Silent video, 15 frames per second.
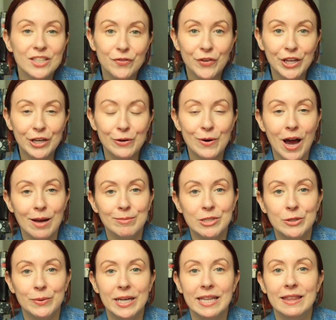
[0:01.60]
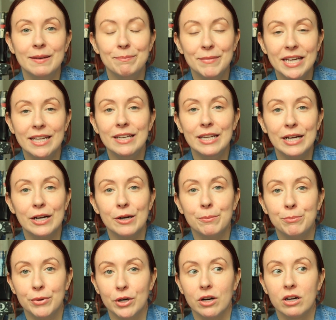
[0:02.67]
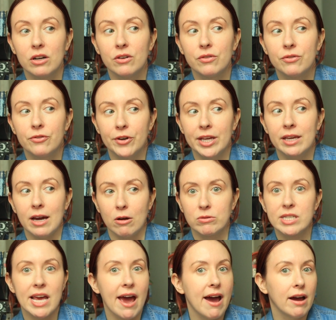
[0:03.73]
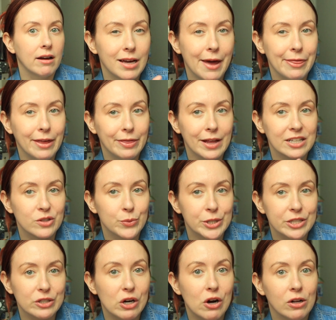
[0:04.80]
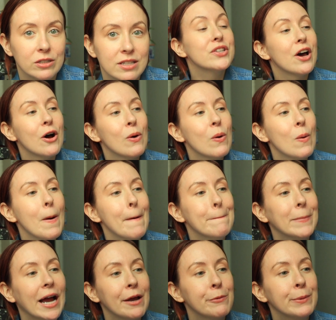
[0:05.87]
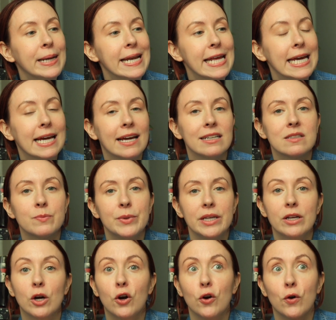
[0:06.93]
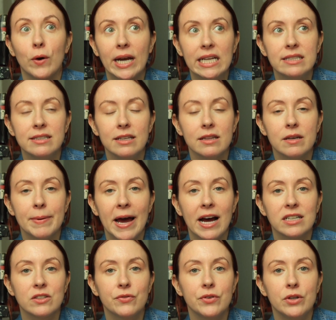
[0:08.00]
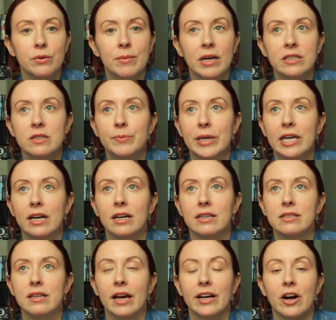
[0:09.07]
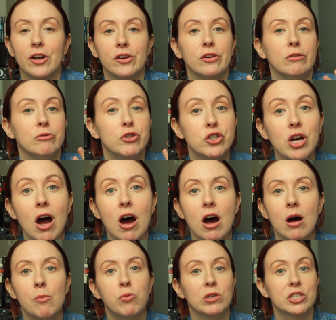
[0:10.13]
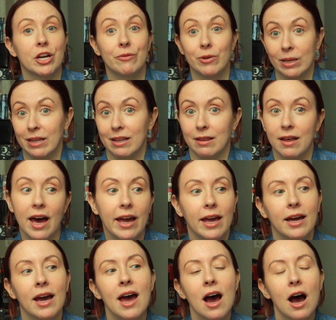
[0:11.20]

this video, I'm doing the mid-year book freakout tag. I think that's what it's called. So my reading has been crazy the past few months because I got a new job, which I really like.